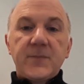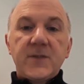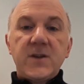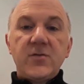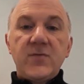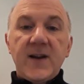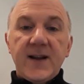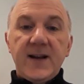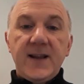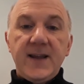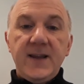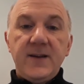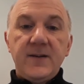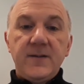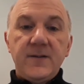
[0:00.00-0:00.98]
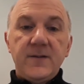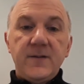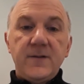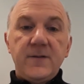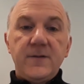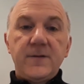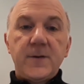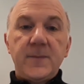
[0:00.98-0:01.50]
directly
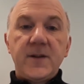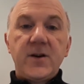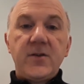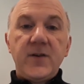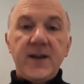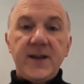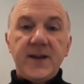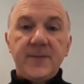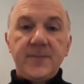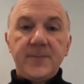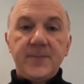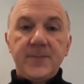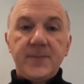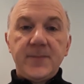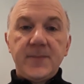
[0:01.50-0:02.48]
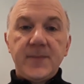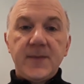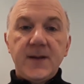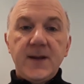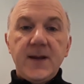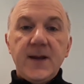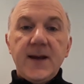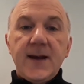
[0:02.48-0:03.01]
from the Greek,
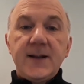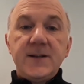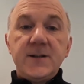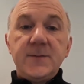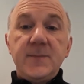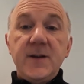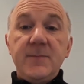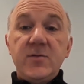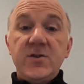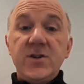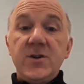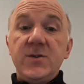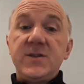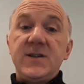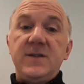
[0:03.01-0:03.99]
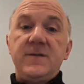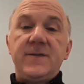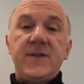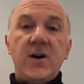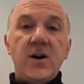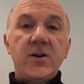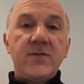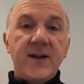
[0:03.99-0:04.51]
and to be produced in
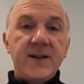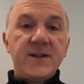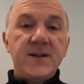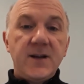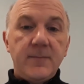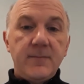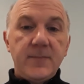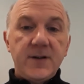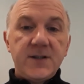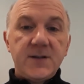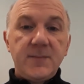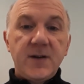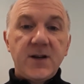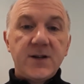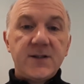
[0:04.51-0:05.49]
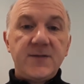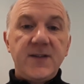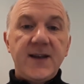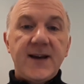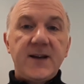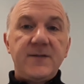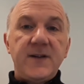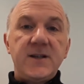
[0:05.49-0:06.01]
far greater numbers because of the
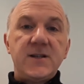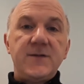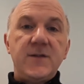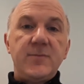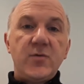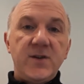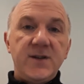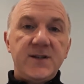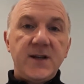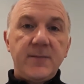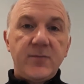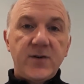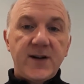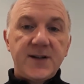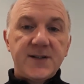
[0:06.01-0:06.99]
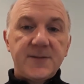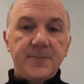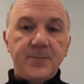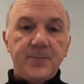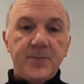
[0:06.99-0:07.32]
advent of the printing press.